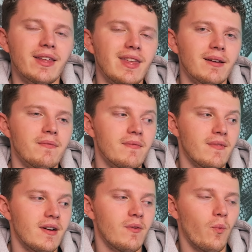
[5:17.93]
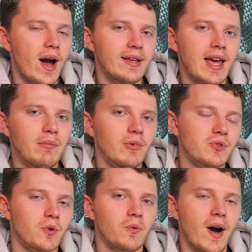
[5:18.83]
I think white
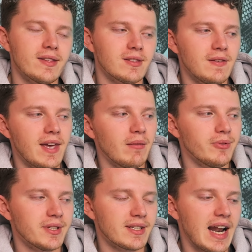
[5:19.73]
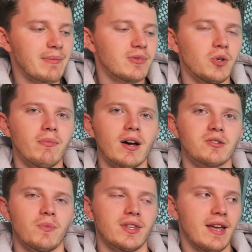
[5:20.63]
cables or white sleeve cables is an absolute
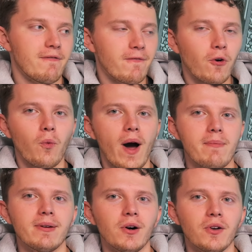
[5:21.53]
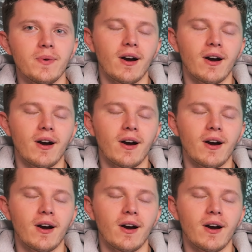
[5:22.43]
must with a full white build.